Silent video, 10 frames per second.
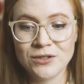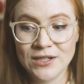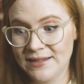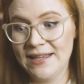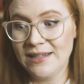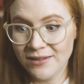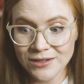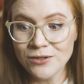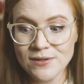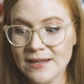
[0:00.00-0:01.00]
to just like
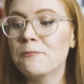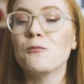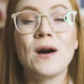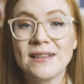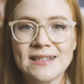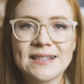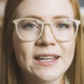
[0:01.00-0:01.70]
use them once.